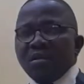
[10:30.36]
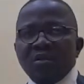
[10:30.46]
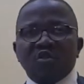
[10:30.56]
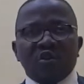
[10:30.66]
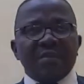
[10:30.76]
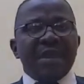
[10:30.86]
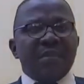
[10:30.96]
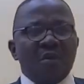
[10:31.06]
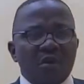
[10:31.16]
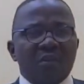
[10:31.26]
So
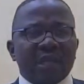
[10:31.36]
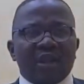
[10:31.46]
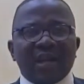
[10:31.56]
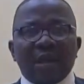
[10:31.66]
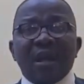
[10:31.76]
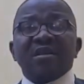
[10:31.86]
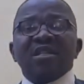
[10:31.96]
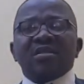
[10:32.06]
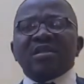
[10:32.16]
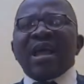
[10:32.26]
remember, what we are talking about
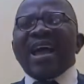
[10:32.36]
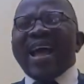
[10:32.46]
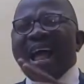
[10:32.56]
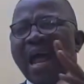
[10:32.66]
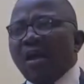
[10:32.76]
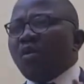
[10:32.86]
is how